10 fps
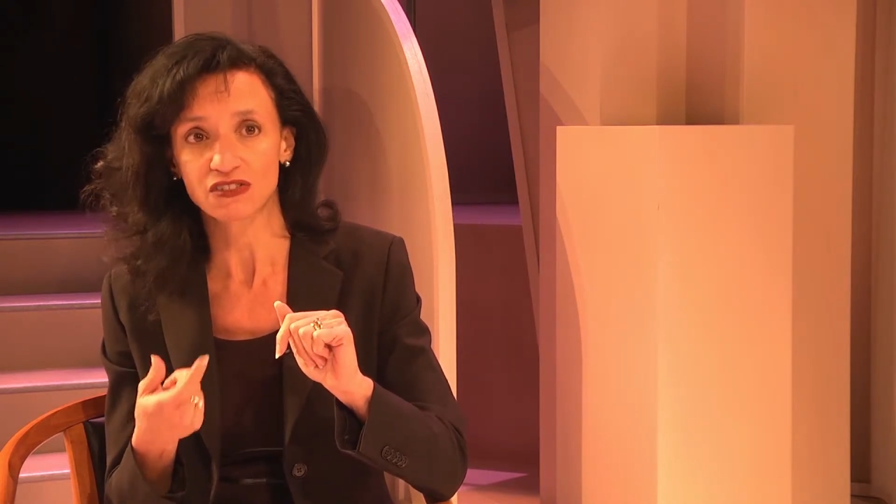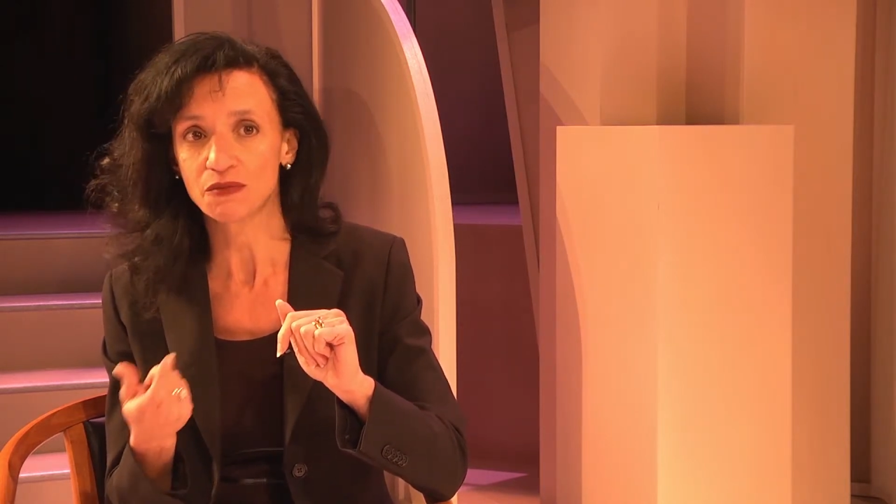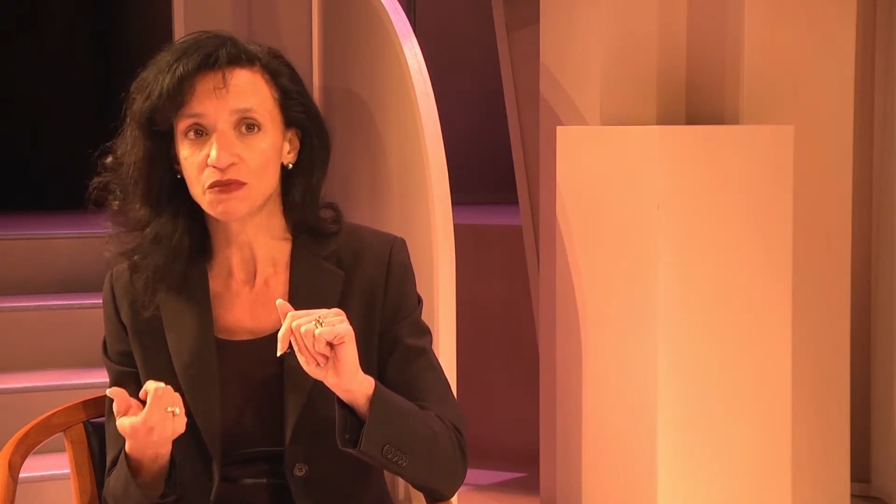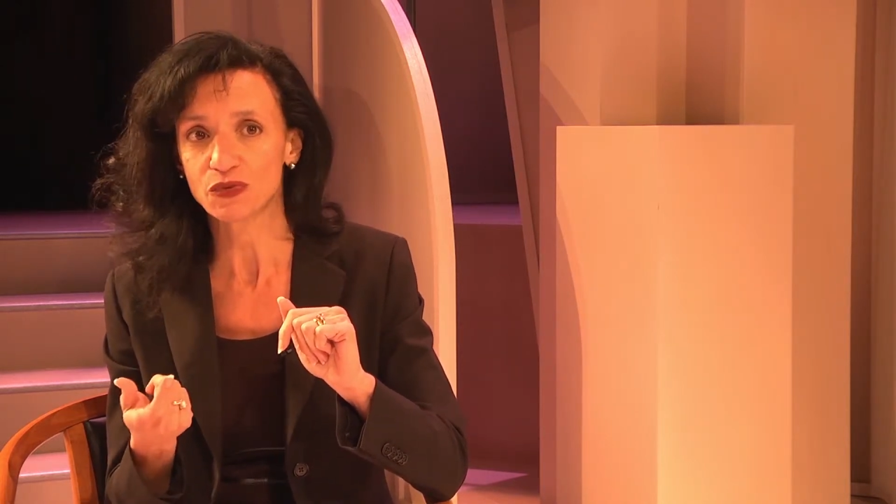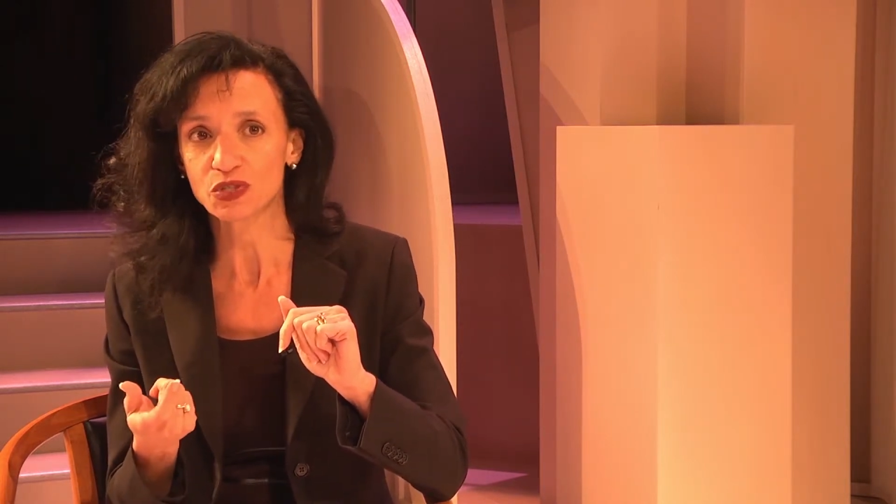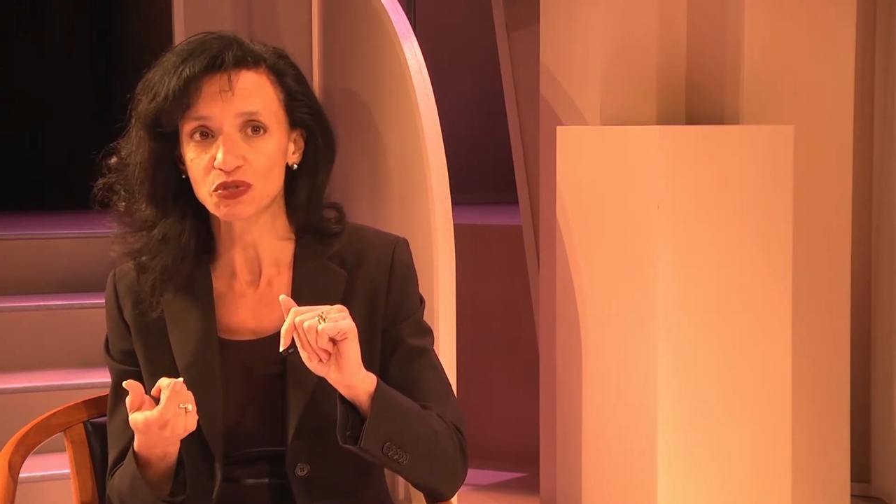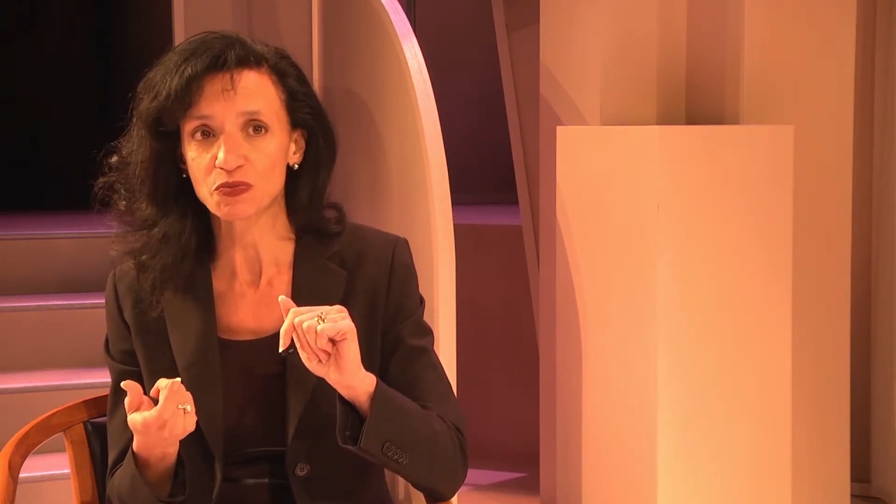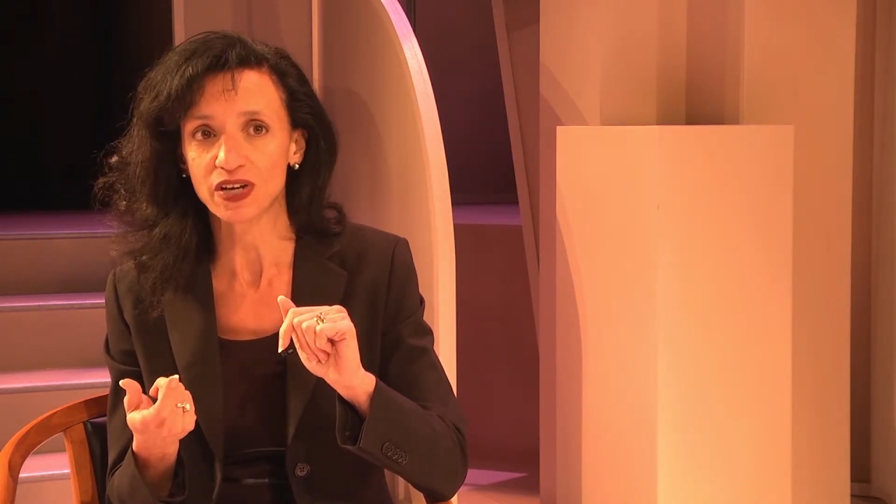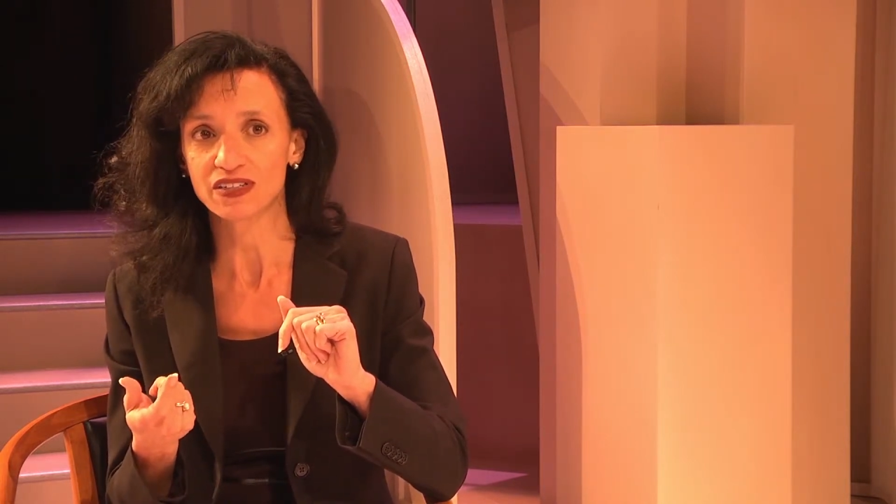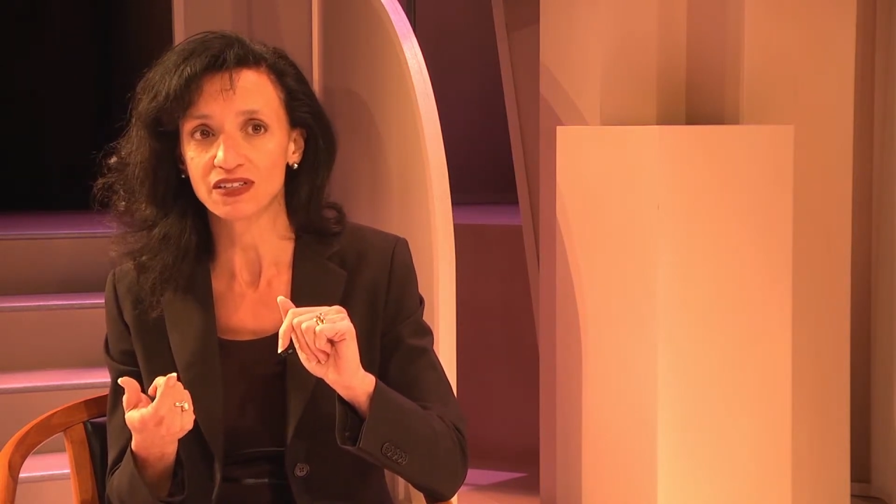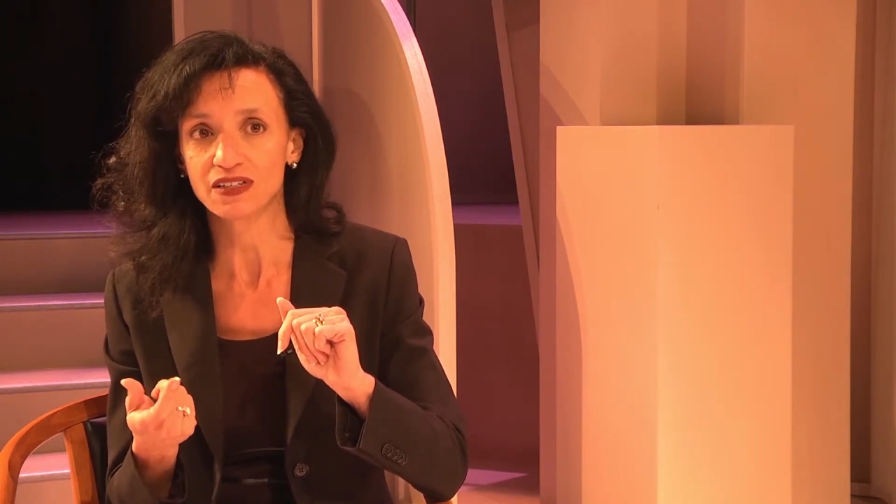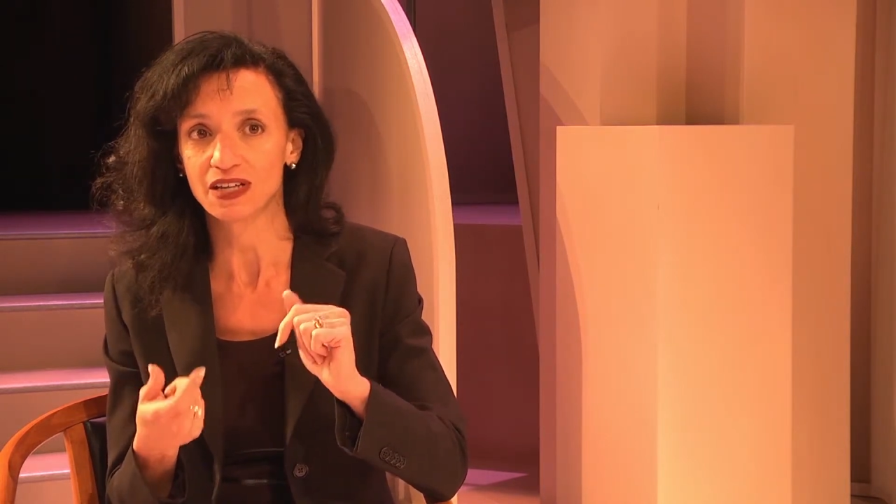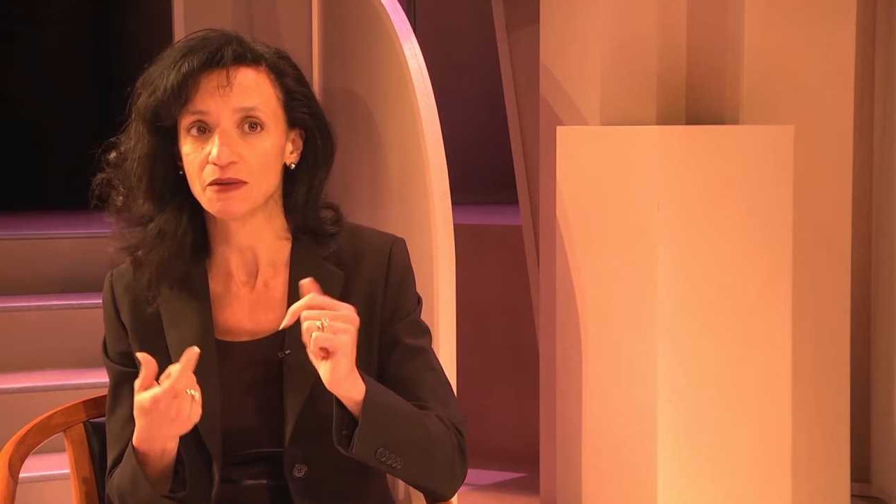some of which responded